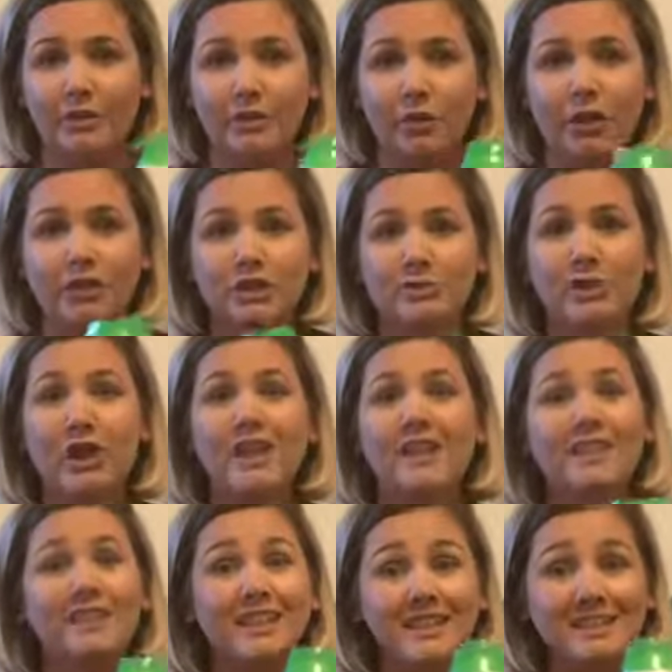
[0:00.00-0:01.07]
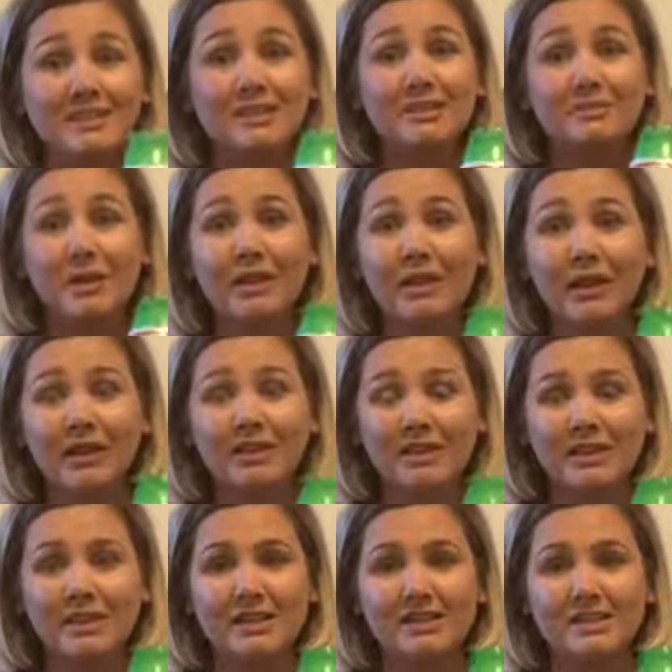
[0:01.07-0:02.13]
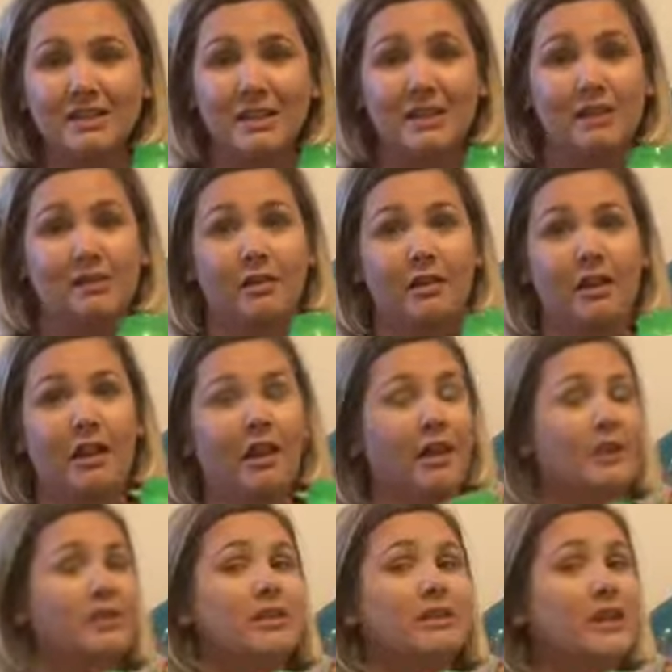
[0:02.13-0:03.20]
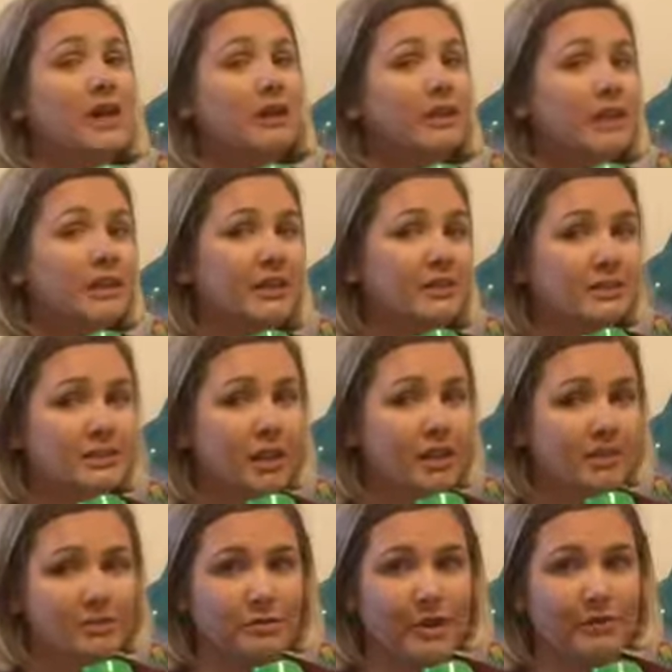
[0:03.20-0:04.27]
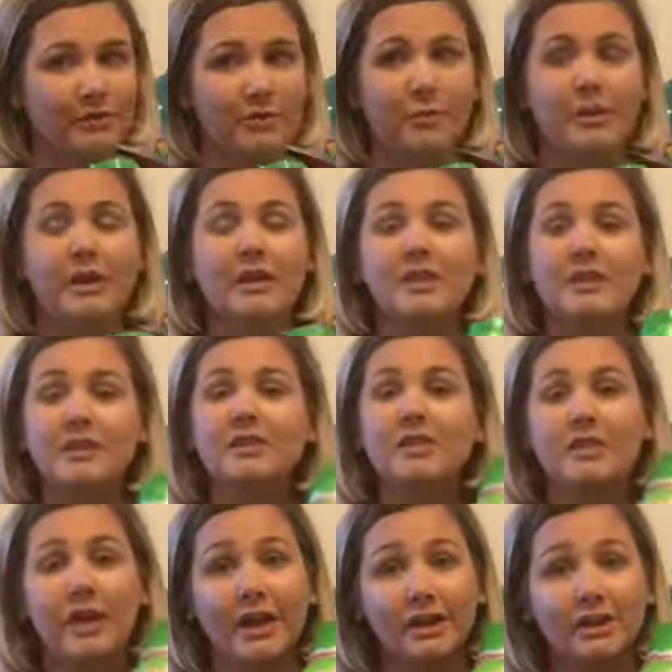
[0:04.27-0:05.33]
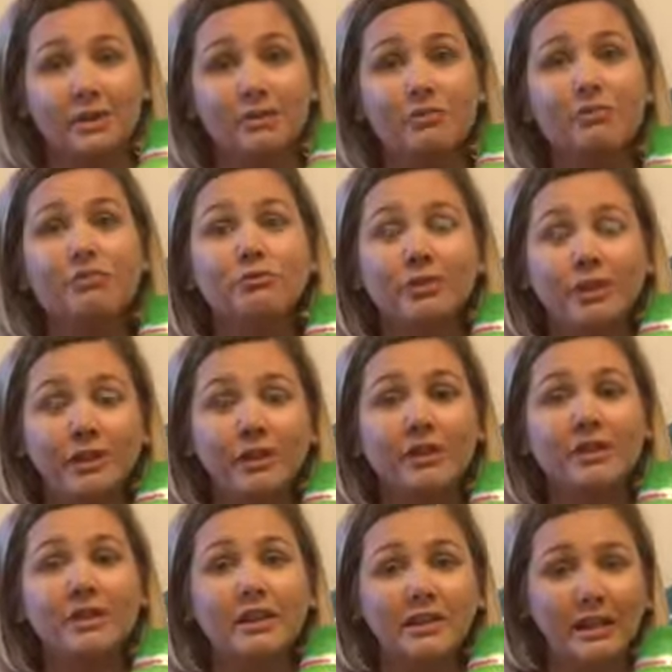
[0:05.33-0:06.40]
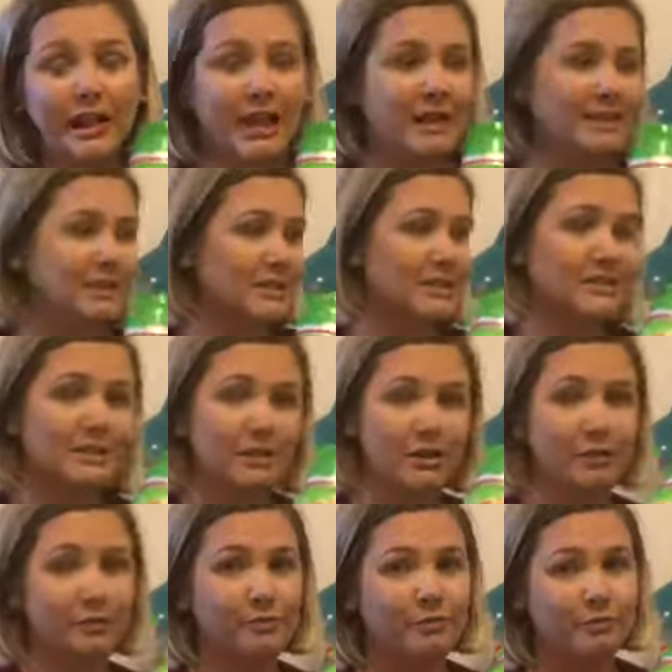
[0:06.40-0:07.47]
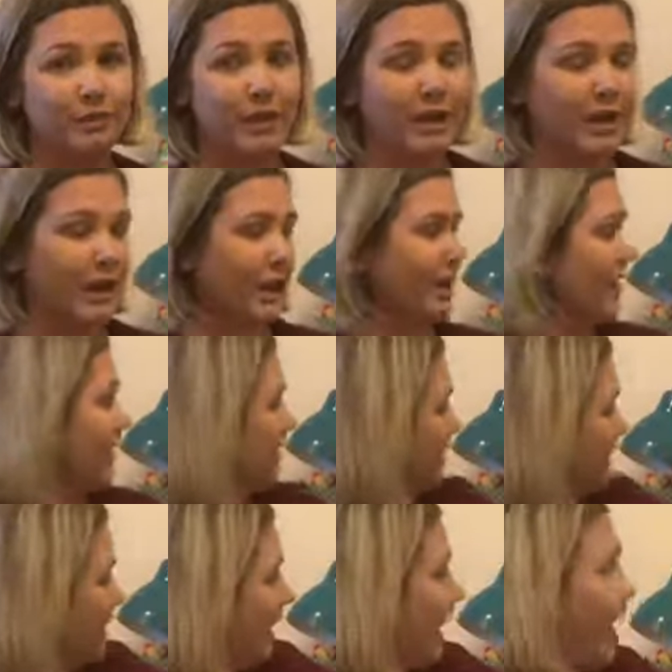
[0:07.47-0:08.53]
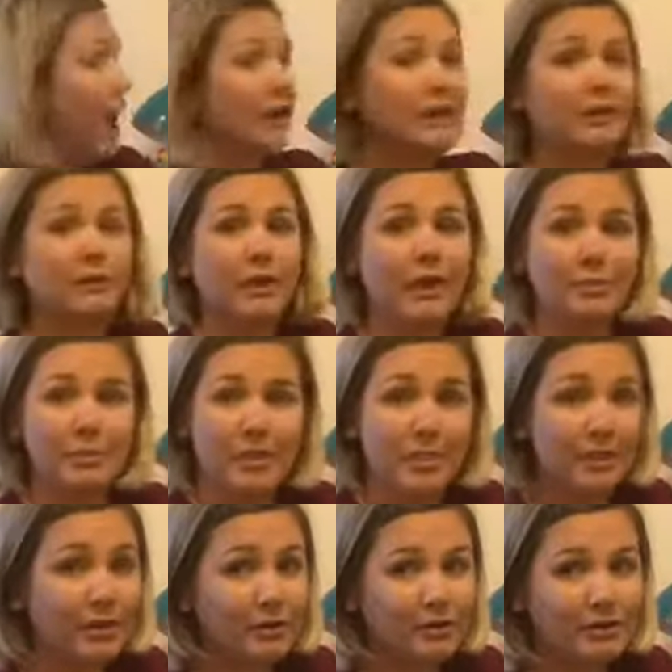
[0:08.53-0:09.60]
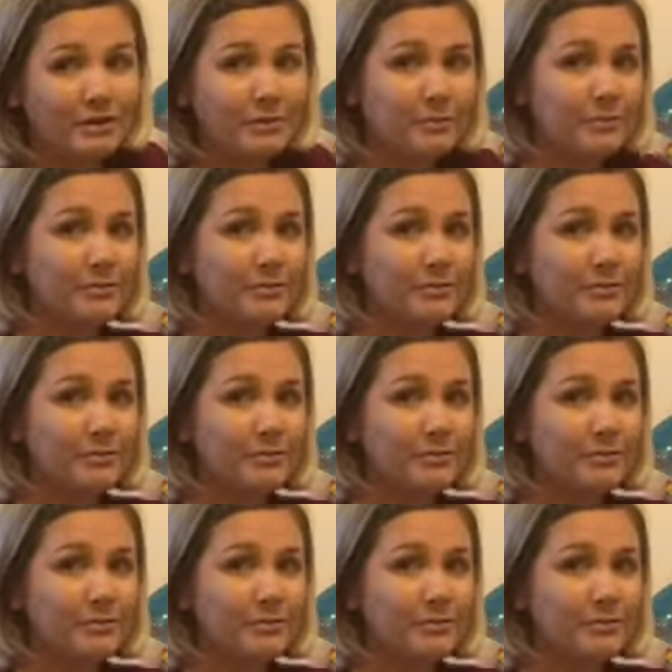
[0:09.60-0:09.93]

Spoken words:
I've washed them, they still smell like this. And the Downy did not do that for me. So they do really last. So highly recommend those.